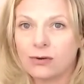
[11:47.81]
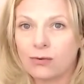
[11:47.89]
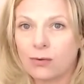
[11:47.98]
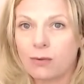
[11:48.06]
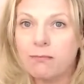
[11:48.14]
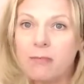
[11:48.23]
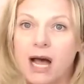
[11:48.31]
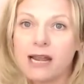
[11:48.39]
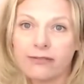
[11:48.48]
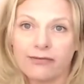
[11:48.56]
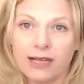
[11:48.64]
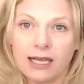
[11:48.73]
or
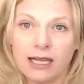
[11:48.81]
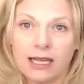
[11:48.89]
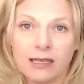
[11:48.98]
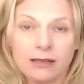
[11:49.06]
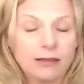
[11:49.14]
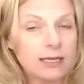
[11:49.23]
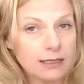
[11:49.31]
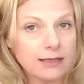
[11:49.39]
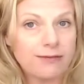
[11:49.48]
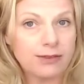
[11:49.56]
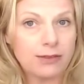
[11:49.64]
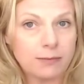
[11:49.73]
modify the
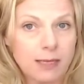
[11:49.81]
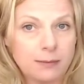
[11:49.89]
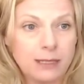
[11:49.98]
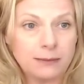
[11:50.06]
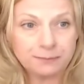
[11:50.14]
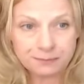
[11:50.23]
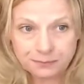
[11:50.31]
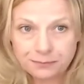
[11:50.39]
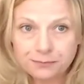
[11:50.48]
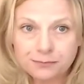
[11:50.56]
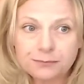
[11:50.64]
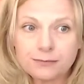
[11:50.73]
11th Amendment.
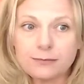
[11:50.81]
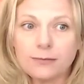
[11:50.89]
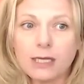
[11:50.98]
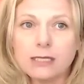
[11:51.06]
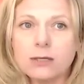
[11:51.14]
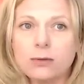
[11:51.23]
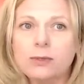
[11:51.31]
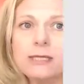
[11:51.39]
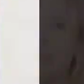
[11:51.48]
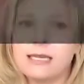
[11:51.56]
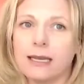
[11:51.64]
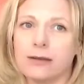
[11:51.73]
So we'll
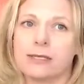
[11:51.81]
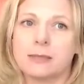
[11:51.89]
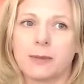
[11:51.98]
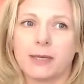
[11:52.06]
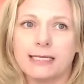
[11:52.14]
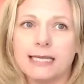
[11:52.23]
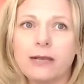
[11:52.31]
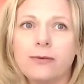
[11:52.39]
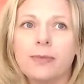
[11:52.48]
see how this plays out.